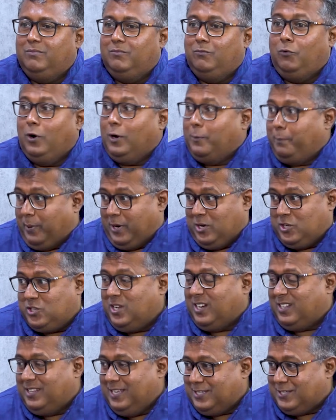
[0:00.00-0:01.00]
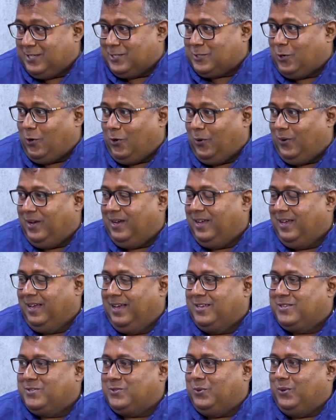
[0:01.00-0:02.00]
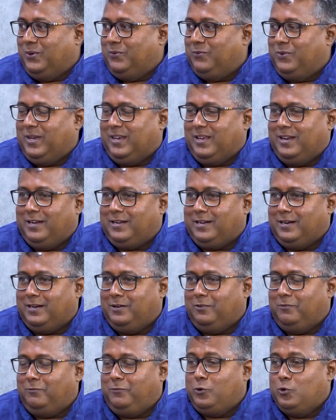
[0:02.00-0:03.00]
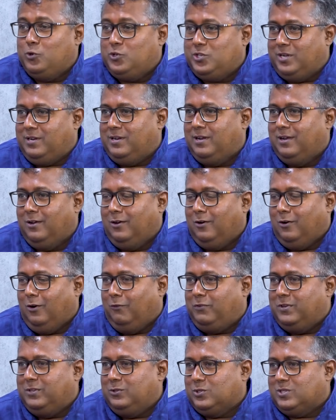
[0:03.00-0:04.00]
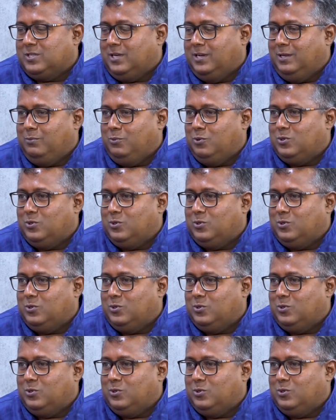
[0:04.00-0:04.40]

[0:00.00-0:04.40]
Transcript: work pressure, there's a song. So we created a fusion of Hindustani